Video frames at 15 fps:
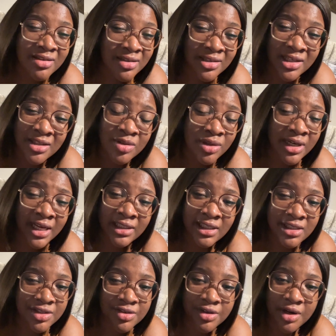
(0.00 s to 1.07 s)
It's not like
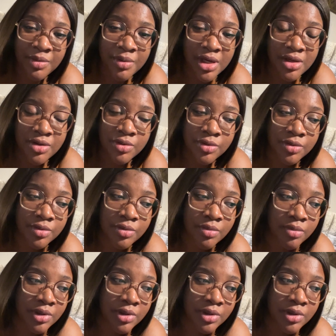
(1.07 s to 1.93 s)
Nigeria where you